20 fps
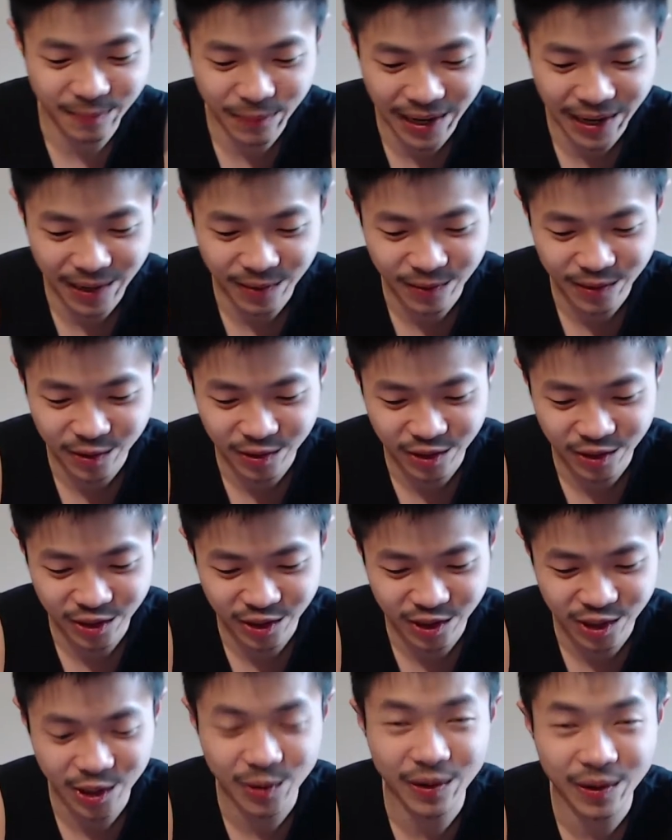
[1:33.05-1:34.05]
batteries are just
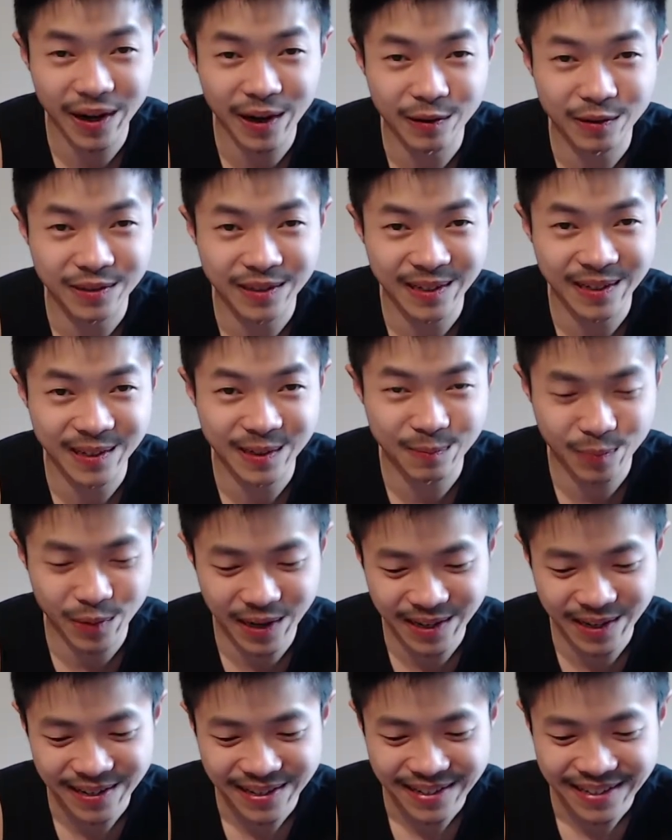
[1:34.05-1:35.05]
so outdated,
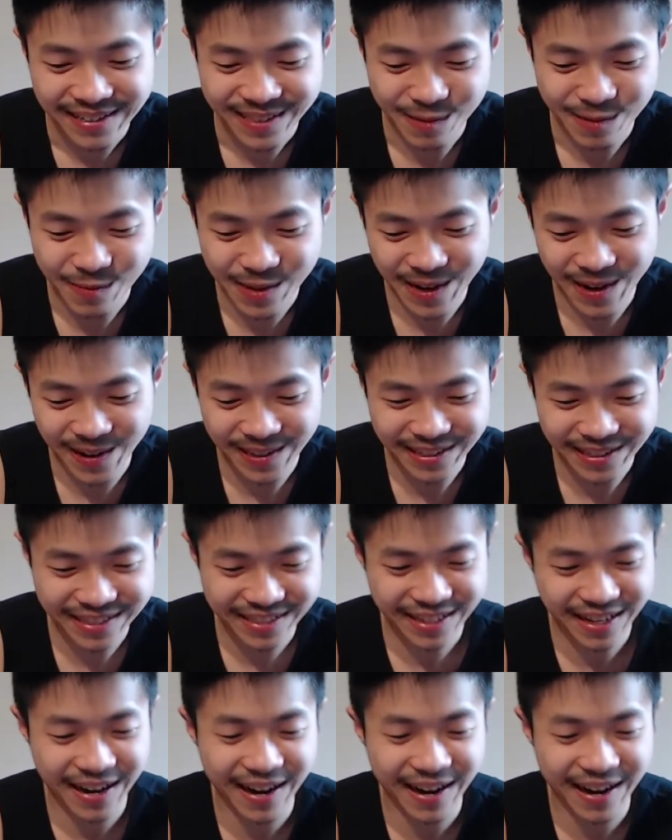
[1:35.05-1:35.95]
but to be honest,